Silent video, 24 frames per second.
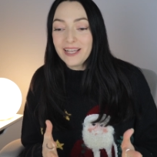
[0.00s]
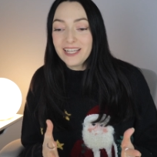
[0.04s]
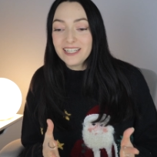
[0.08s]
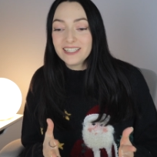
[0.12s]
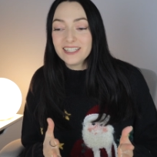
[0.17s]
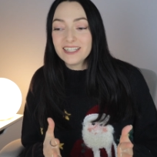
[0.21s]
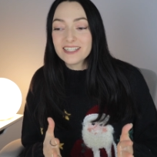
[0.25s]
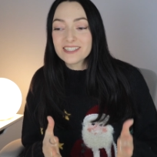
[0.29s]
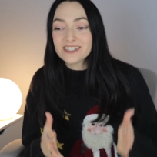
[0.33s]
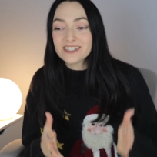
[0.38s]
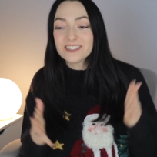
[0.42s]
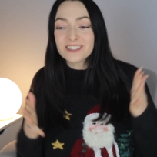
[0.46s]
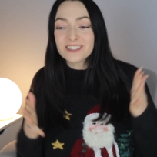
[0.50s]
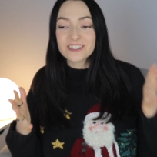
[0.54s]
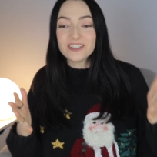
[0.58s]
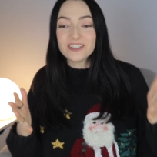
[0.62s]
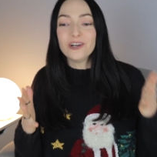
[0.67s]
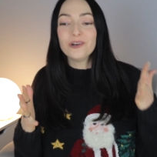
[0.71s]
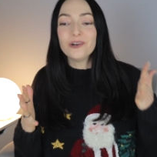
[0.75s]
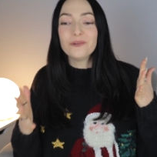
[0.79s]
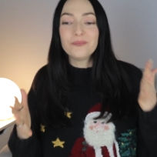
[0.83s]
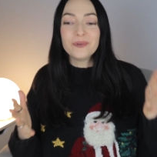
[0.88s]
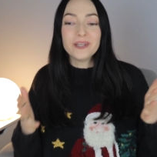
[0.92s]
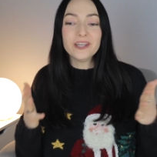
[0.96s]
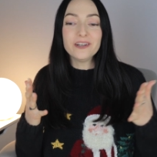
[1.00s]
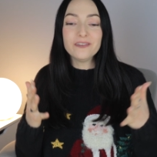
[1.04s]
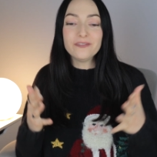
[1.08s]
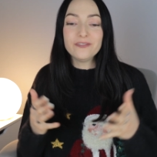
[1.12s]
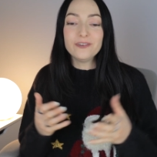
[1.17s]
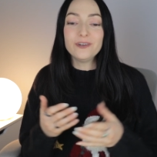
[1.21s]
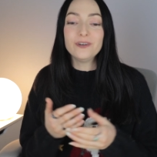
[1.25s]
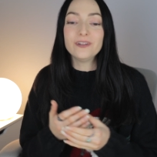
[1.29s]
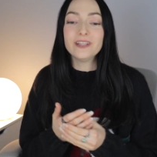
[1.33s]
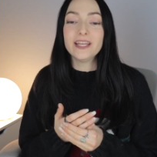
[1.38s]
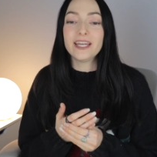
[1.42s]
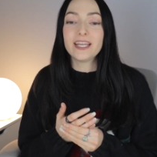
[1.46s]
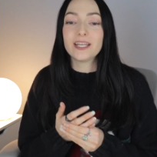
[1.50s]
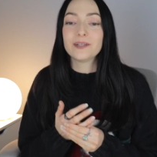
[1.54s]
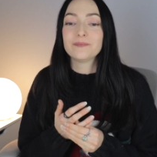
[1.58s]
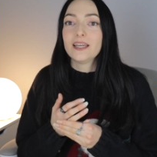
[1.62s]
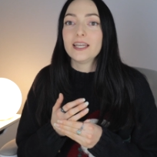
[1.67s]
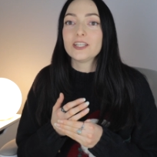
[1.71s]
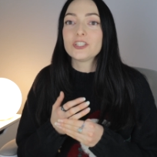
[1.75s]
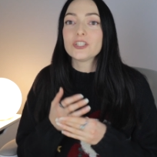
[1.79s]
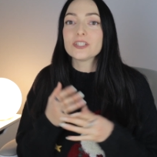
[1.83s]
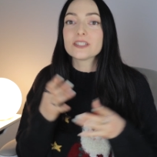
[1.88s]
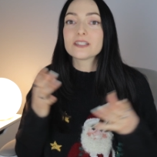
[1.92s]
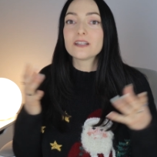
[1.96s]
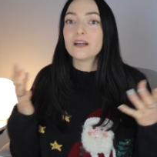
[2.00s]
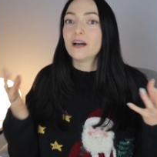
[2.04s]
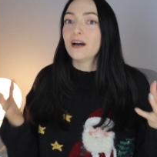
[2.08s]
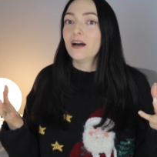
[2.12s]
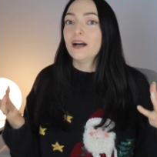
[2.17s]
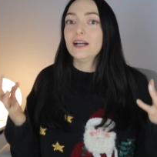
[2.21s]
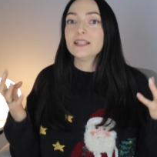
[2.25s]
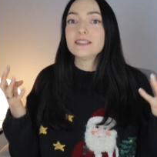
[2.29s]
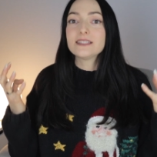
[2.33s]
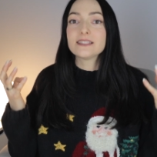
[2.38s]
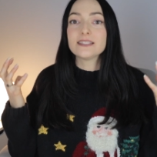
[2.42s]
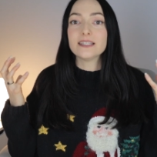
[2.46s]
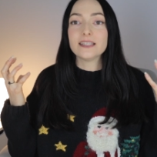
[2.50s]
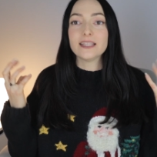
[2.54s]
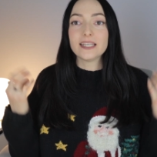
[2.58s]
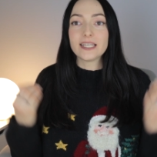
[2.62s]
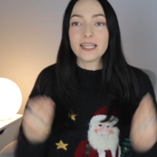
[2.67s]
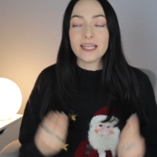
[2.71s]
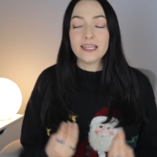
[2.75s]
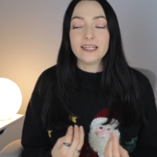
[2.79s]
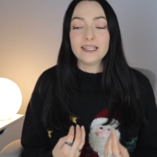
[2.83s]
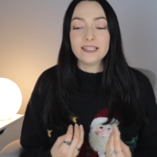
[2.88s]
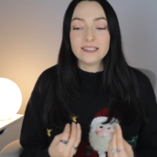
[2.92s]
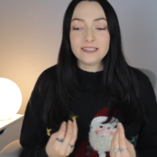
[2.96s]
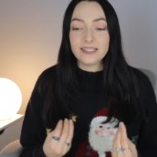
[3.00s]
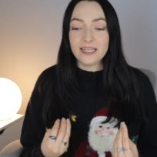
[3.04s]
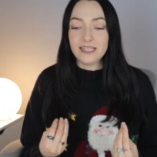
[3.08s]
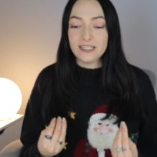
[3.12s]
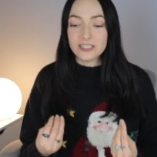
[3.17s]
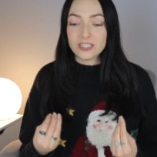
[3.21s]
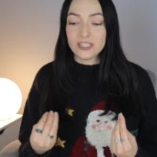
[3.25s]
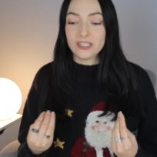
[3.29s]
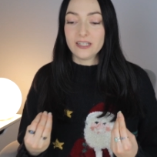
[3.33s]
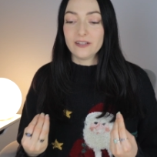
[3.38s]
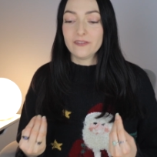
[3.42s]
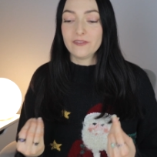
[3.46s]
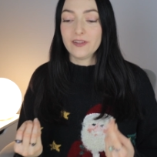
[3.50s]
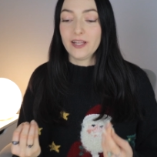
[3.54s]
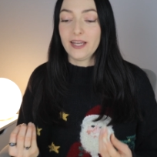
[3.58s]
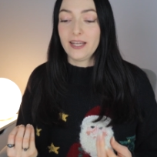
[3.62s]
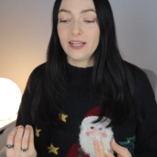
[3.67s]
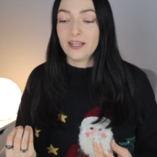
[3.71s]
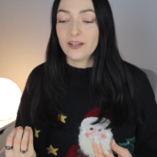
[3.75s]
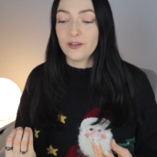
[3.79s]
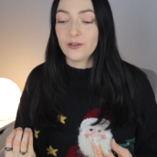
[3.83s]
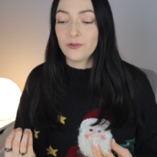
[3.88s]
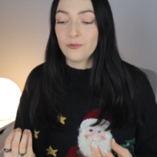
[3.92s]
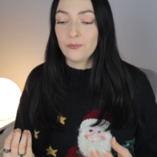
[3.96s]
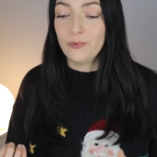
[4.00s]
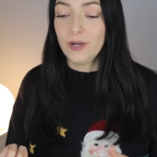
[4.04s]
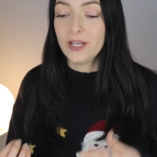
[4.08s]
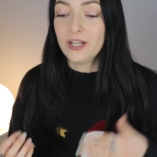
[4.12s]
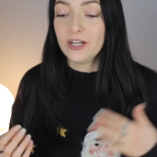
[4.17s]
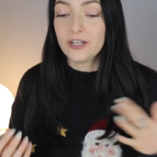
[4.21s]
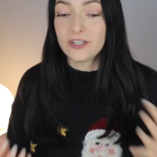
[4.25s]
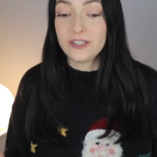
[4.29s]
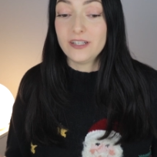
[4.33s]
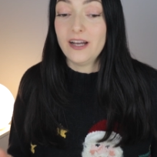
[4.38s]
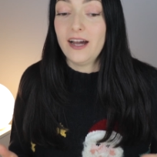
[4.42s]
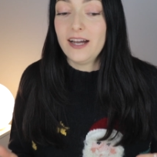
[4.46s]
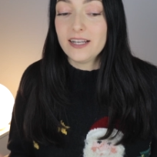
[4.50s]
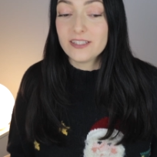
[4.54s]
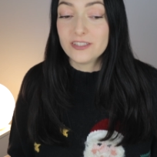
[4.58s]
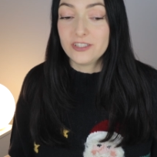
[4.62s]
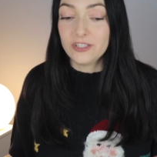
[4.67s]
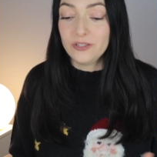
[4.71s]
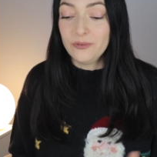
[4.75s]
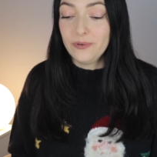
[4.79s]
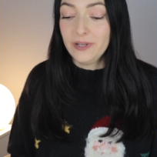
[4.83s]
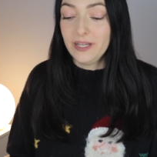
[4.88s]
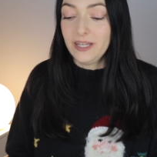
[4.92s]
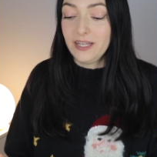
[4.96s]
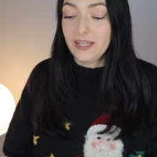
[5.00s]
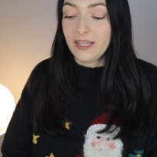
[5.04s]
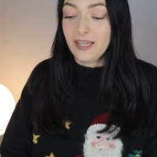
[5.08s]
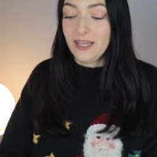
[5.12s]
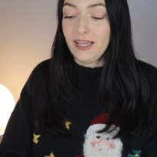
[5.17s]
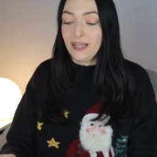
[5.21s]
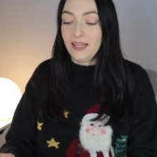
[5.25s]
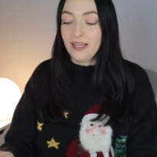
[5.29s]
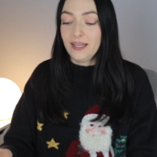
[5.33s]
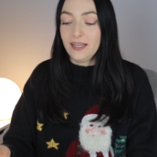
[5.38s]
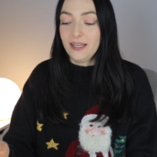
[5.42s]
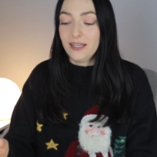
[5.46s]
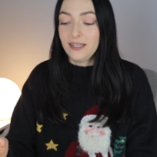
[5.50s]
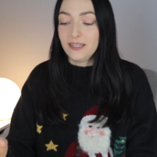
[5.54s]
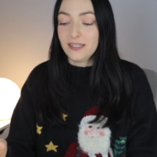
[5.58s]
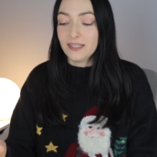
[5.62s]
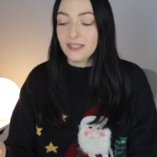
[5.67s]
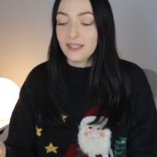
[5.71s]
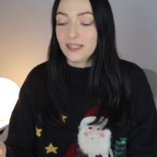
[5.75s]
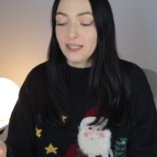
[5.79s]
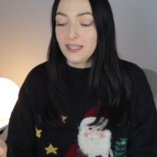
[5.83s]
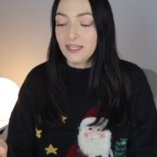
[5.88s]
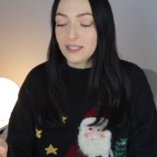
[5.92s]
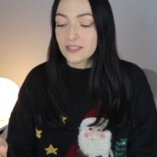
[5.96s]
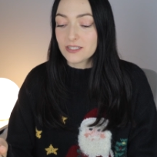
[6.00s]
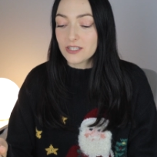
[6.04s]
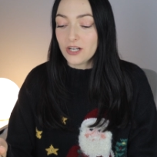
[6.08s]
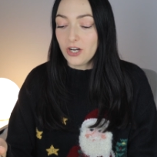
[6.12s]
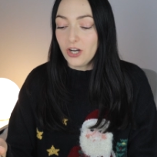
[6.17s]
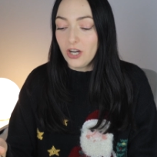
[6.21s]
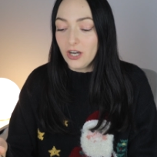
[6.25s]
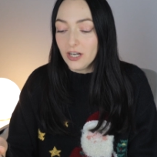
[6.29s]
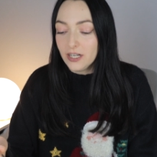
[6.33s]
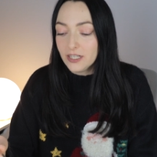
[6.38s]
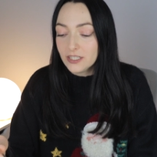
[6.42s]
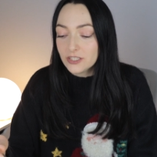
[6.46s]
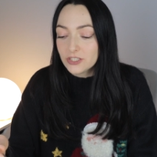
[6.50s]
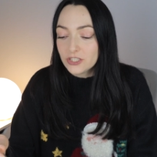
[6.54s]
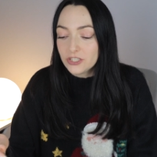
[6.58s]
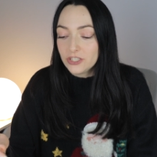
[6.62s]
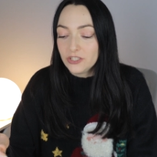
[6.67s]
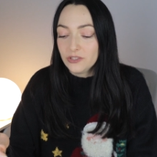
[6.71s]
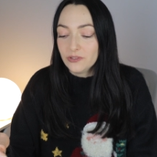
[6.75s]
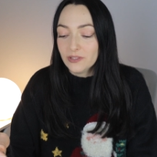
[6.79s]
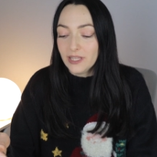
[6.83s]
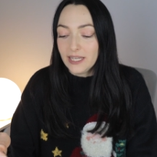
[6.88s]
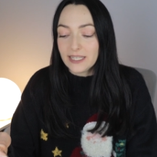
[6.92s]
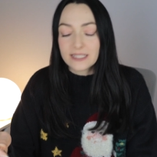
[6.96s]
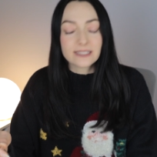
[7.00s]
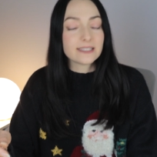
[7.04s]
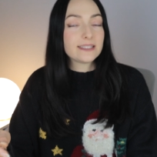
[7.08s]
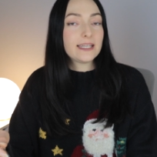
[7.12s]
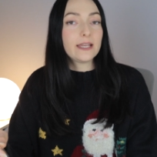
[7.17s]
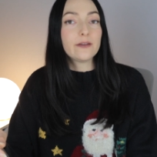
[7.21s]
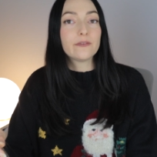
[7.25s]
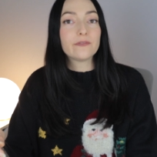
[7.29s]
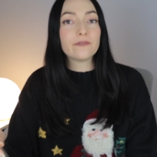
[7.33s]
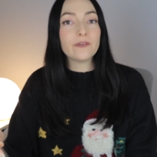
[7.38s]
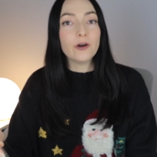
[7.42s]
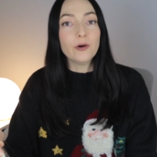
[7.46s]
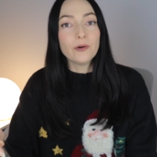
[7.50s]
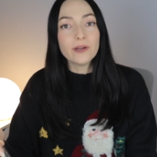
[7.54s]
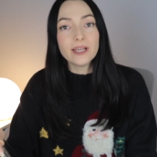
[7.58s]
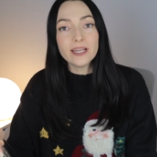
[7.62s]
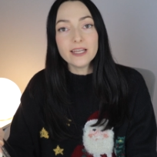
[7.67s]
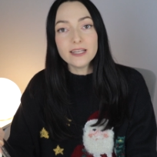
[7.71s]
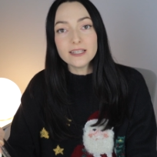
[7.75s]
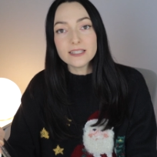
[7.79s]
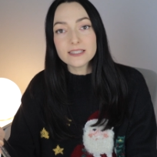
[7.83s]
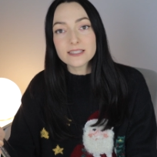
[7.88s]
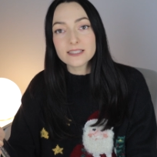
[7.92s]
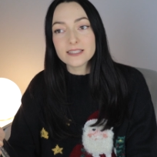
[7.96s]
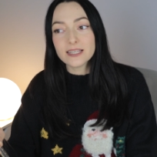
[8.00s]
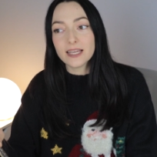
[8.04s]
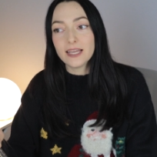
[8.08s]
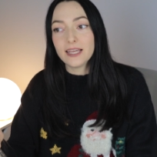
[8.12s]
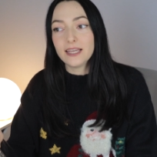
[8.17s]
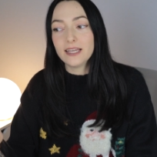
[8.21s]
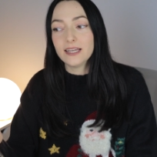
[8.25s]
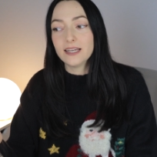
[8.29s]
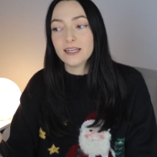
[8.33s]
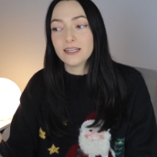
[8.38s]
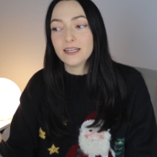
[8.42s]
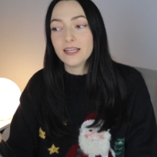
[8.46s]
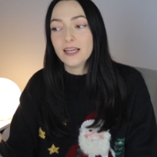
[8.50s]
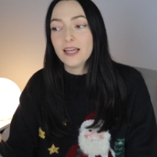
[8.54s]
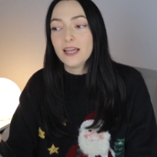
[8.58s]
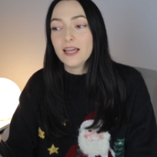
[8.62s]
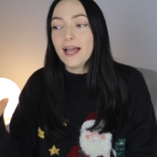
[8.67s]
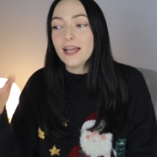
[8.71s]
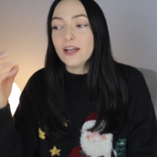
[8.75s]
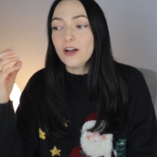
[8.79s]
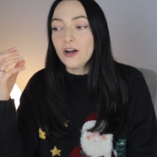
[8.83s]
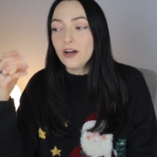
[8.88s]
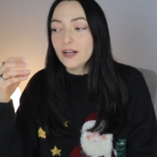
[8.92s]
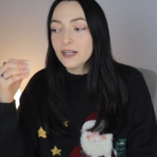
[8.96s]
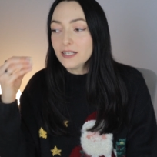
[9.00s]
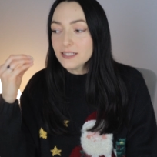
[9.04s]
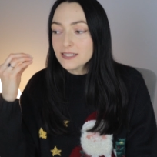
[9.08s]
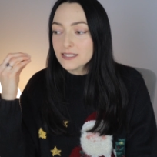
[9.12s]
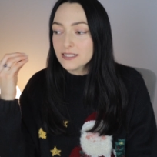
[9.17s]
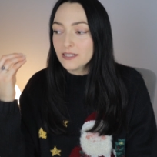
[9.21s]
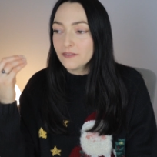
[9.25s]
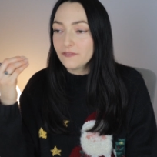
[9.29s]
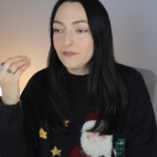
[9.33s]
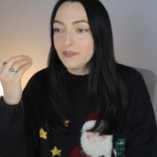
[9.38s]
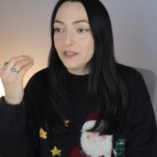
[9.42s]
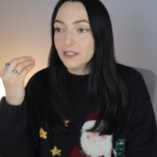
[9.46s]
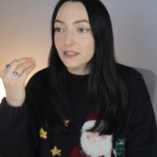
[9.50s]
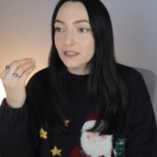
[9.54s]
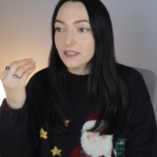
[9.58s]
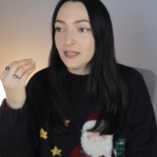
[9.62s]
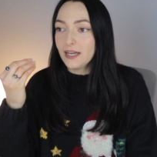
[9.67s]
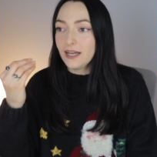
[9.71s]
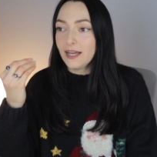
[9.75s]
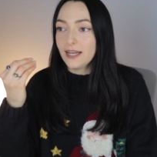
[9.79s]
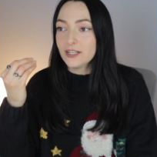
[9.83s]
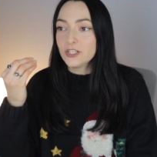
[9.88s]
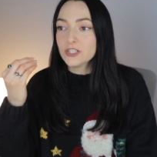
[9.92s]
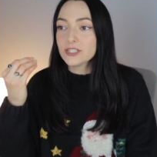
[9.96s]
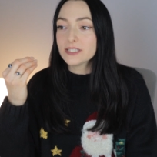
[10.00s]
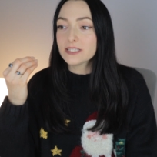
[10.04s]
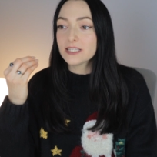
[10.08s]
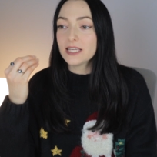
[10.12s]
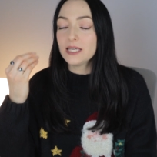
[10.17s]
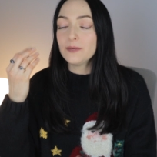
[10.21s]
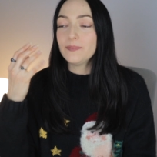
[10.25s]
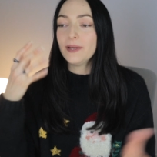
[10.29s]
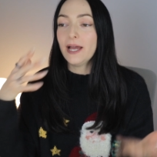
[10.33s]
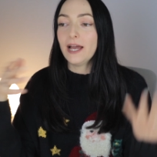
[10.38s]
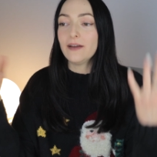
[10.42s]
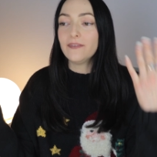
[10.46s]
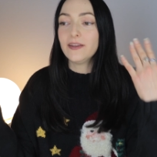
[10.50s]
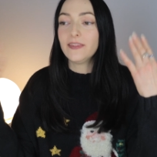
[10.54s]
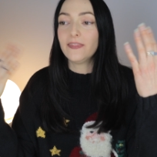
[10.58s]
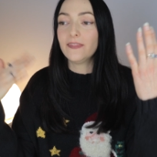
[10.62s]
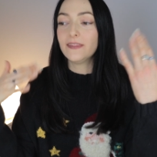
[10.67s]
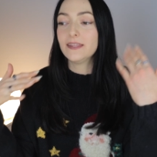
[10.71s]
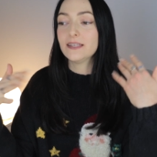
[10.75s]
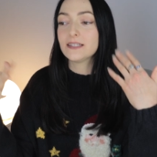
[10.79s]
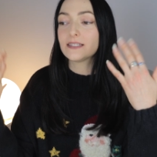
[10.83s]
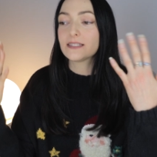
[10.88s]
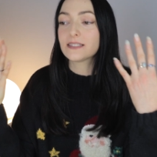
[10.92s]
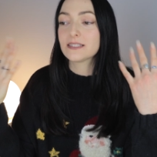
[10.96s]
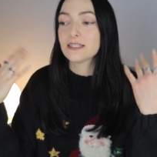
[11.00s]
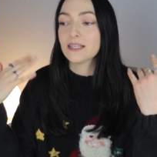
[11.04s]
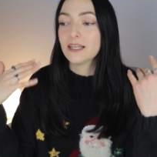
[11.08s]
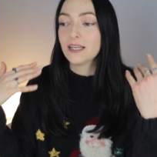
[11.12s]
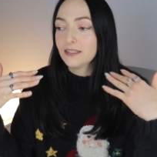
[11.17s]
paintings are so beautiful. Like it's just constant like inundation of like what you're not doing. And it's hard to like stay focused. And I honestly feel, I just keep having this